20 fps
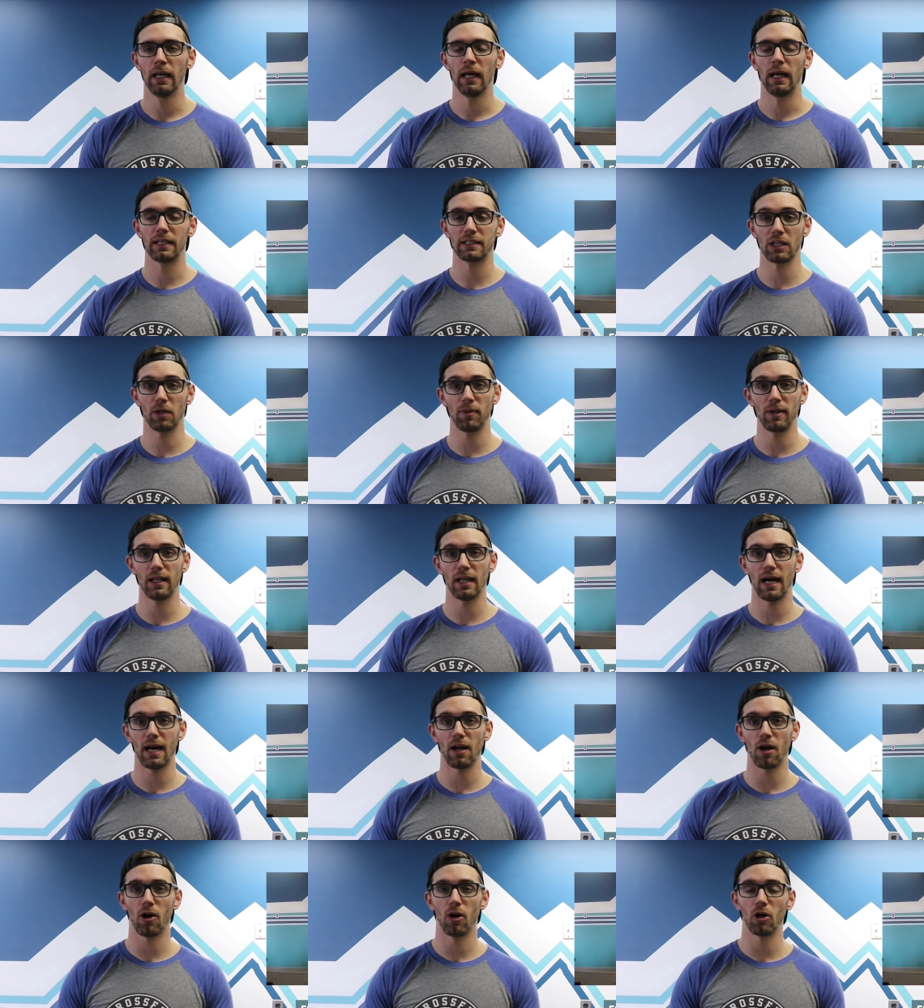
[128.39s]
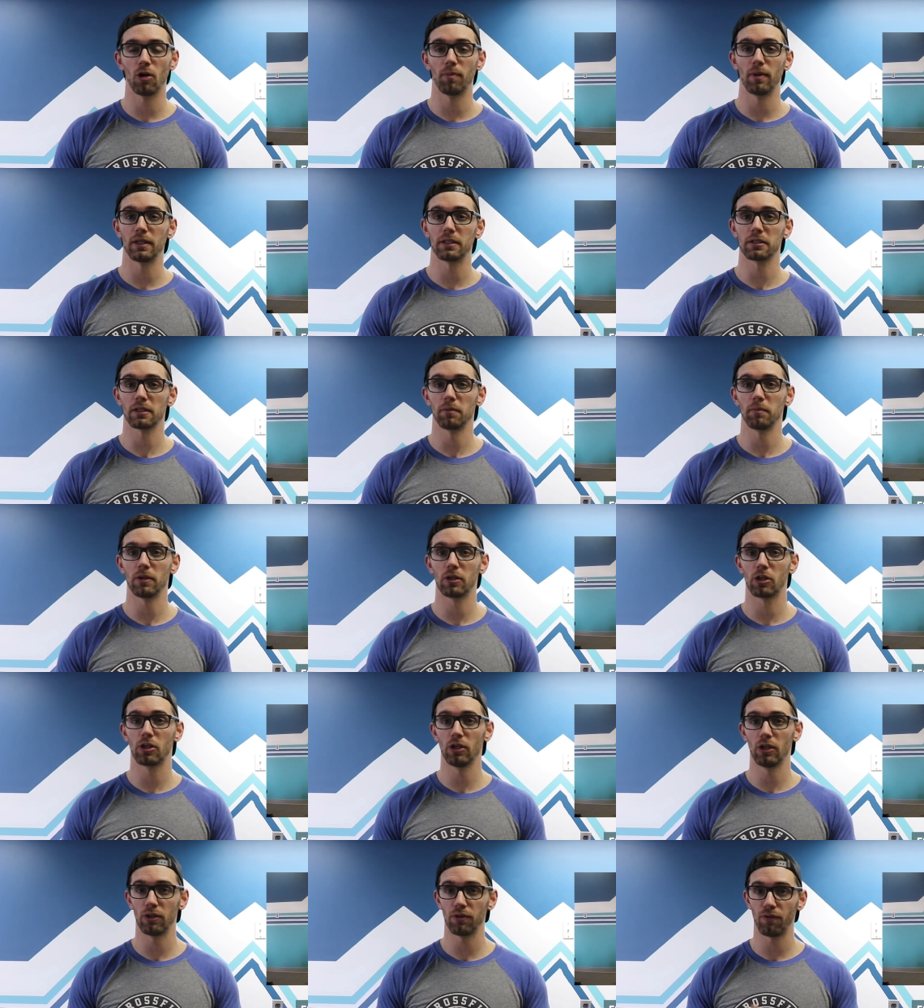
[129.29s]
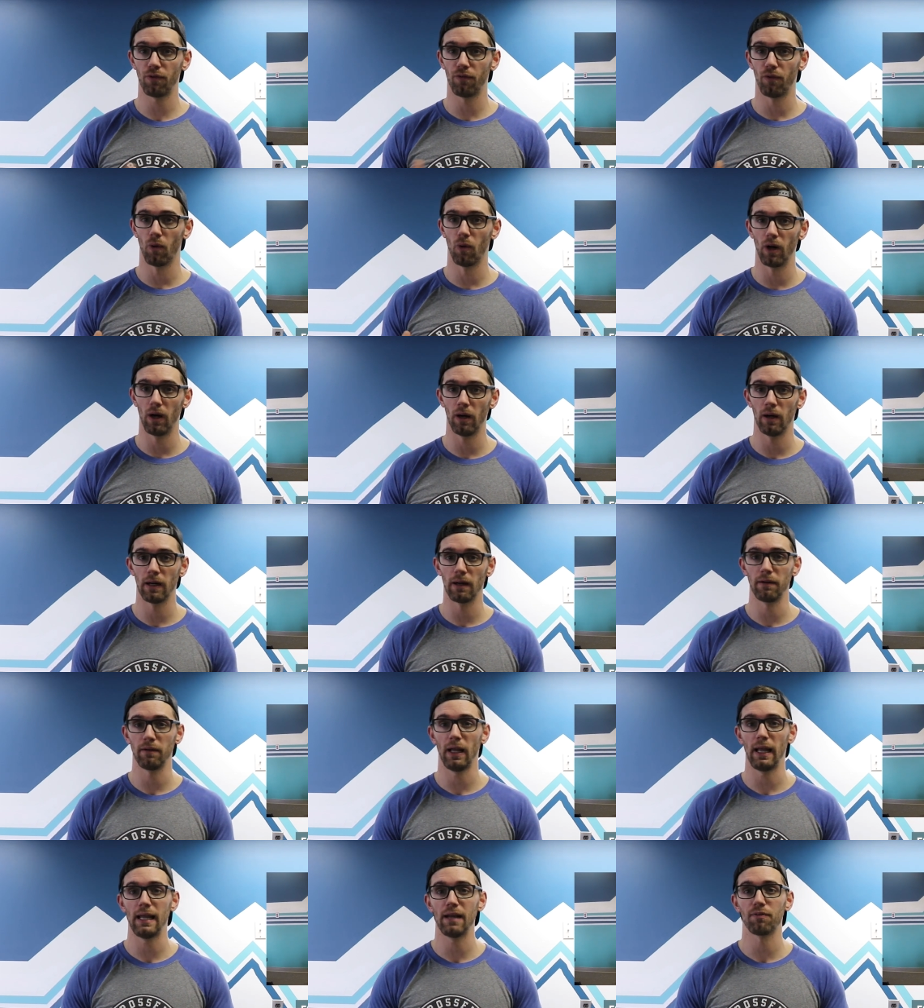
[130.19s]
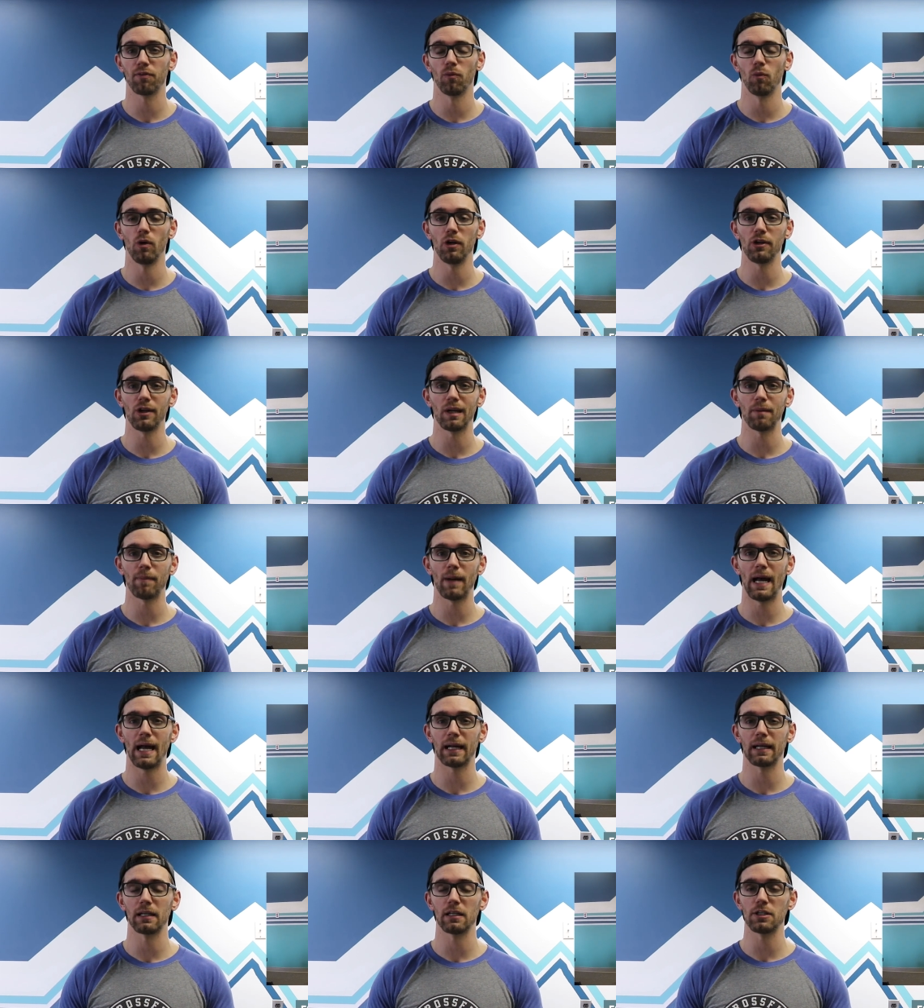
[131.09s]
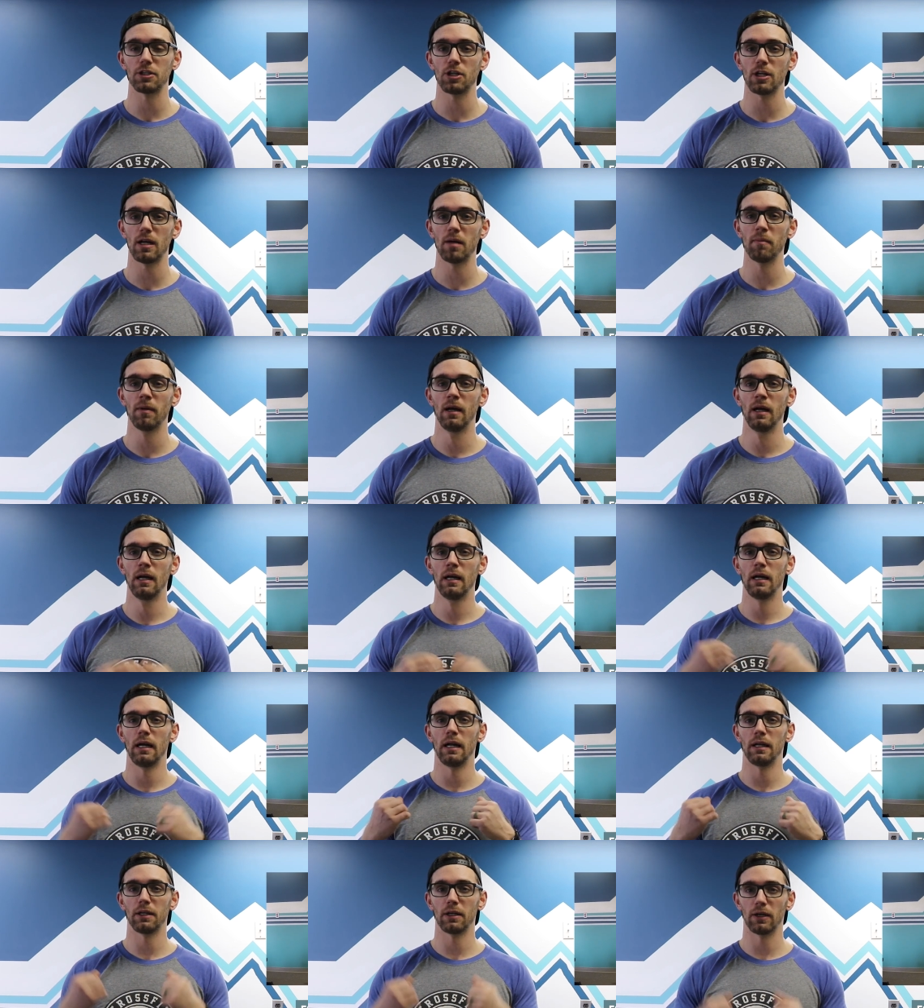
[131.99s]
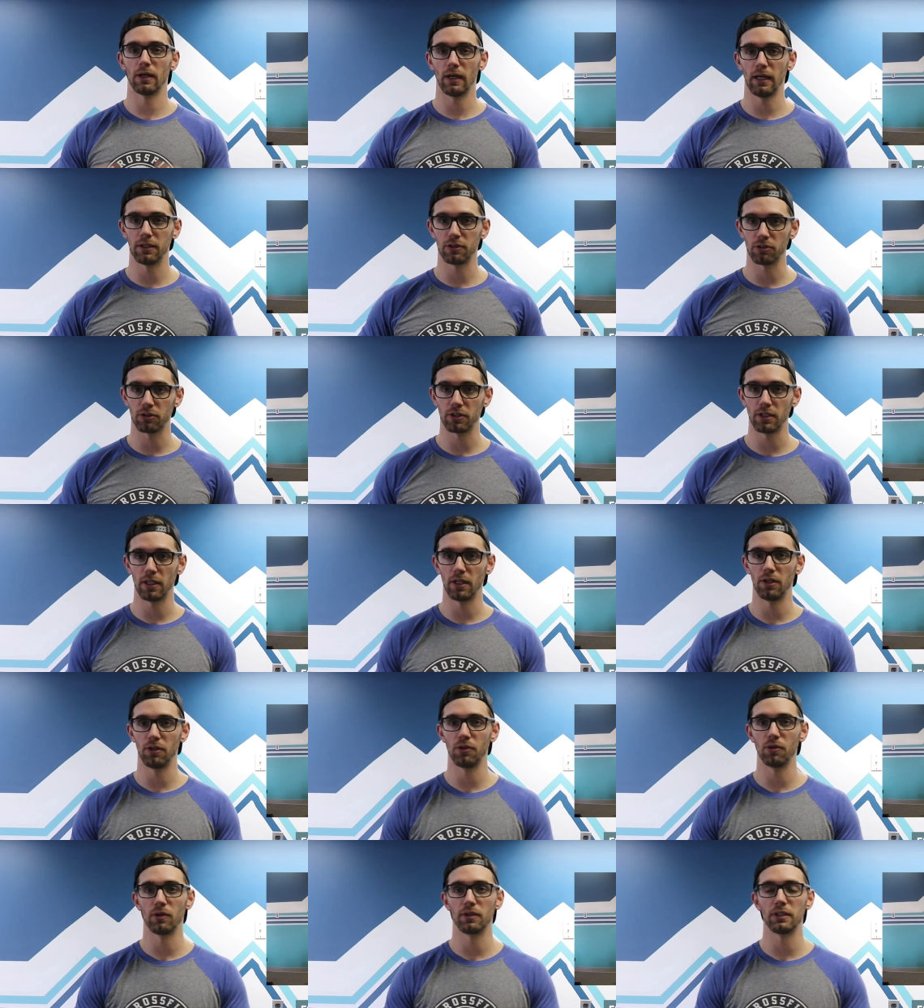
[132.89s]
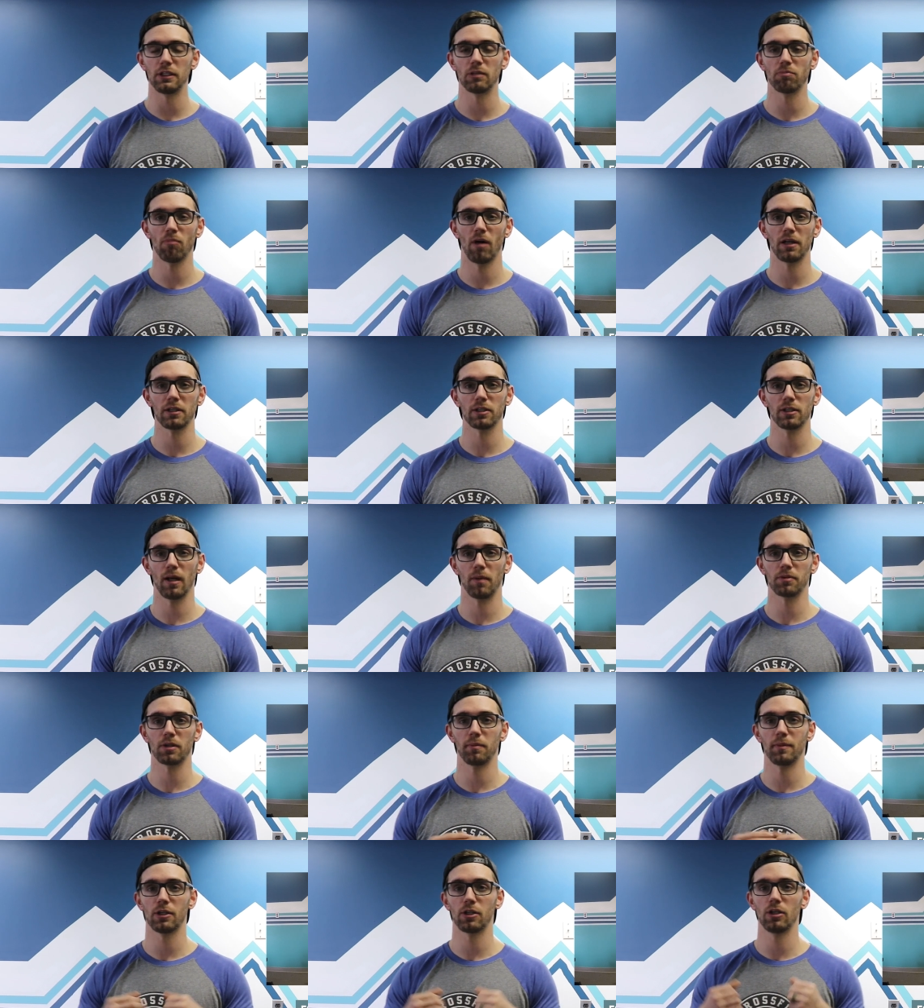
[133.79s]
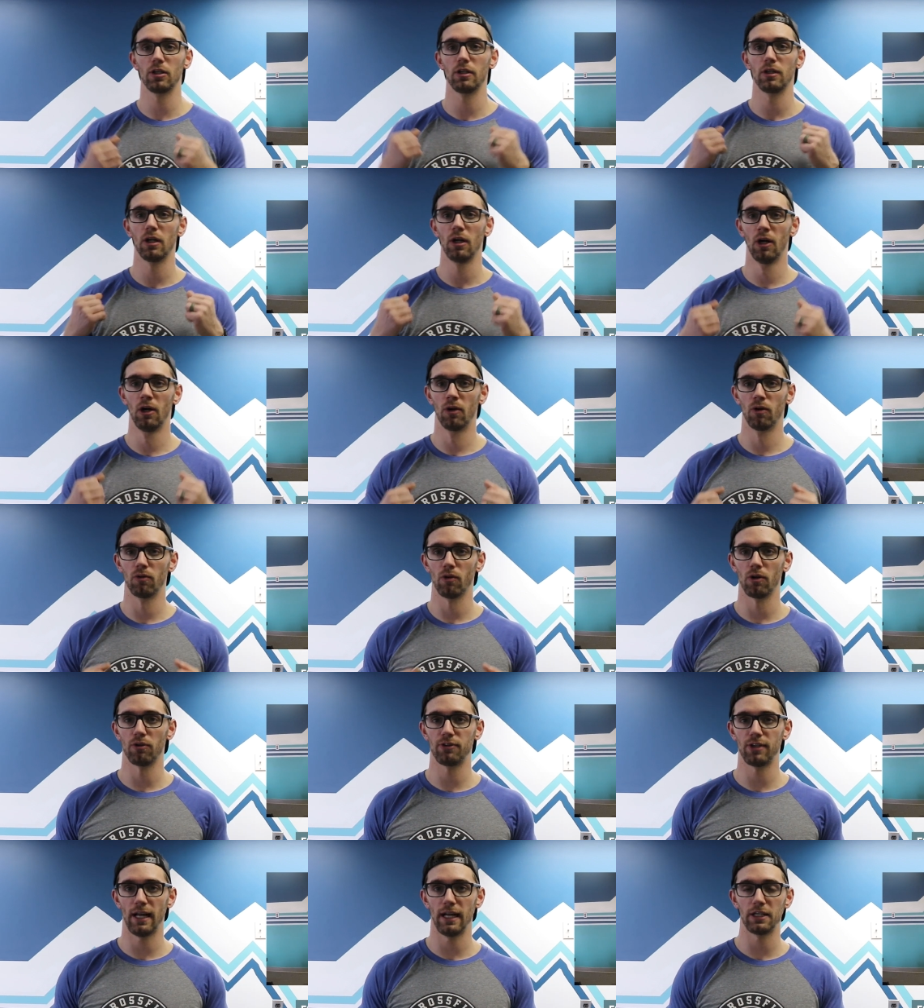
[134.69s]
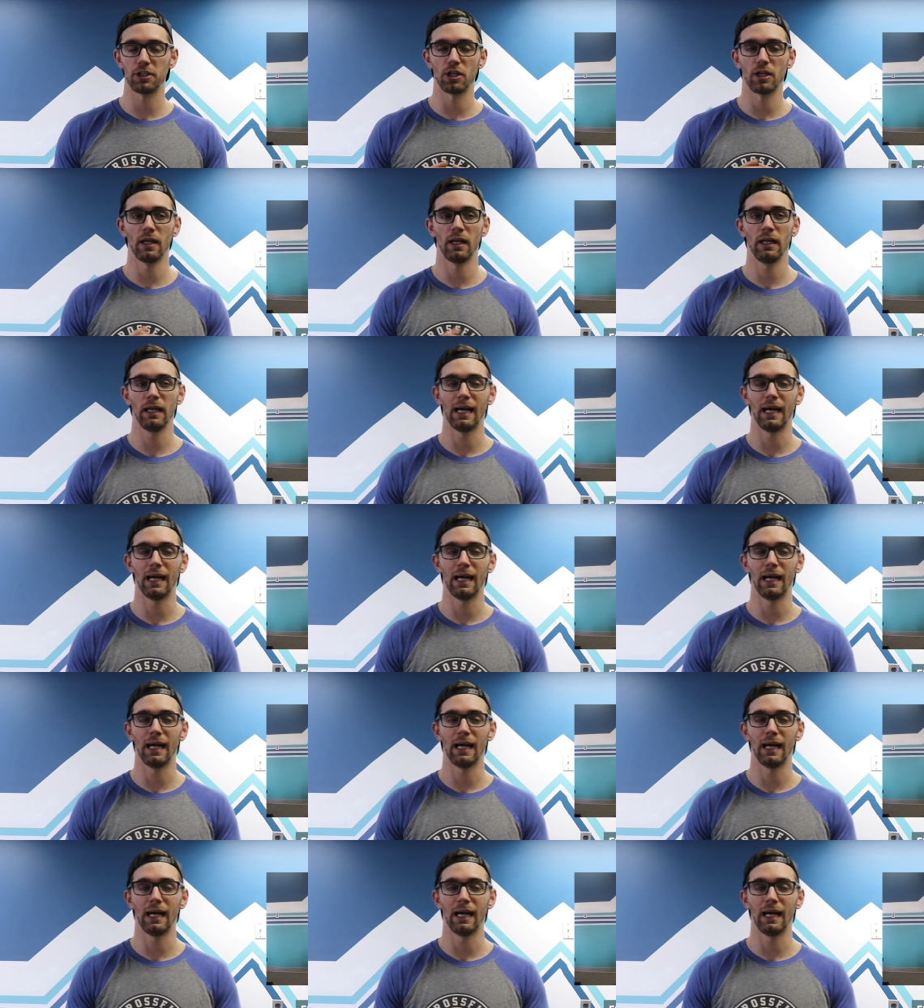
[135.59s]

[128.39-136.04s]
It's going to be a lot harder, but it's going to be good for if and when you get back in the gym and you're interested in doing these muscle ups. It's going to be good rotation.